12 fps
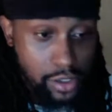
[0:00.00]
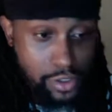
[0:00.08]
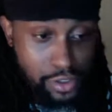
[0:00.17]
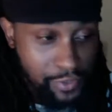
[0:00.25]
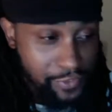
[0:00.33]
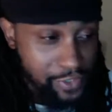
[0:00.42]
You
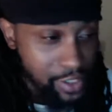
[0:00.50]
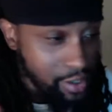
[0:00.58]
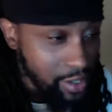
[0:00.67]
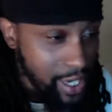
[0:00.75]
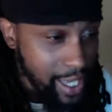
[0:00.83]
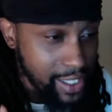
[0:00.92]
don't
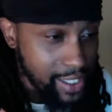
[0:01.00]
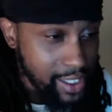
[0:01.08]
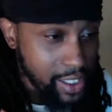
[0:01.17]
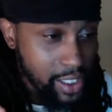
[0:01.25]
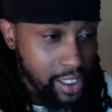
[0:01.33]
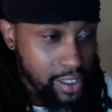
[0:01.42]
feel like
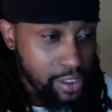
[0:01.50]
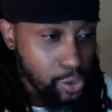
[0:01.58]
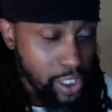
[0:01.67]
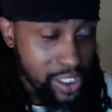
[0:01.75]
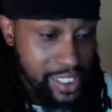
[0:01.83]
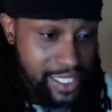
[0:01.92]
you
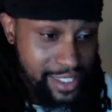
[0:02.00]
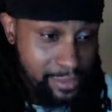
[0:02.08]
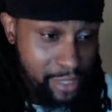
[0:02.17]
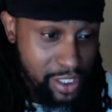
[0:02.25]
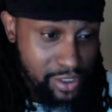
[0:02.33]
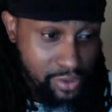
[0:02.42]
want to take as
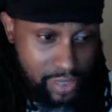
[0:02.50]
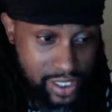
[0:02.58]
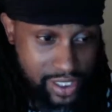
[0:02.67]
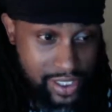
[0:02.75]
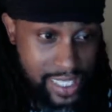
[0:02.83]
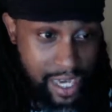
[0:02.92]
much
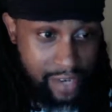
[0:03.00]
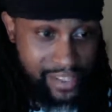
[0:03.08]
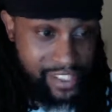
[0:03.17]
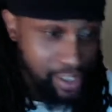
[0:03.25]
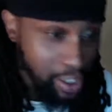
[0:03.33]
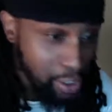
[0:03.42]
risk now
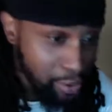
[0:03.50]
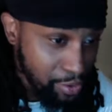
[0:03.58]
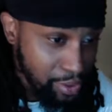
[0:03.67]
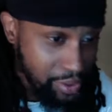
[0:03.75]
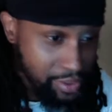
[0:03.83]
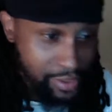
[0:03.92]
that you're older.